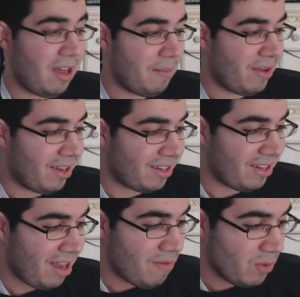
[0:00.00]
I'm not.
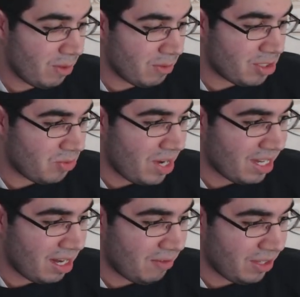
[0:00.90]
Everyone was
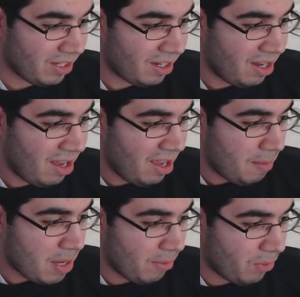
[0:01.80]
sweating and everything.
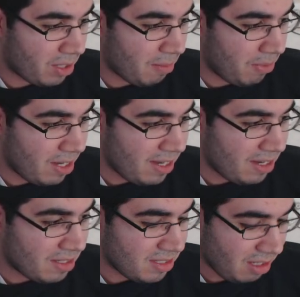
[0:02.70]
People were complaining
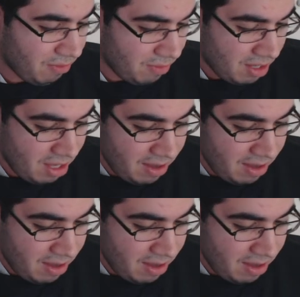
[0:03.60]
and stuff.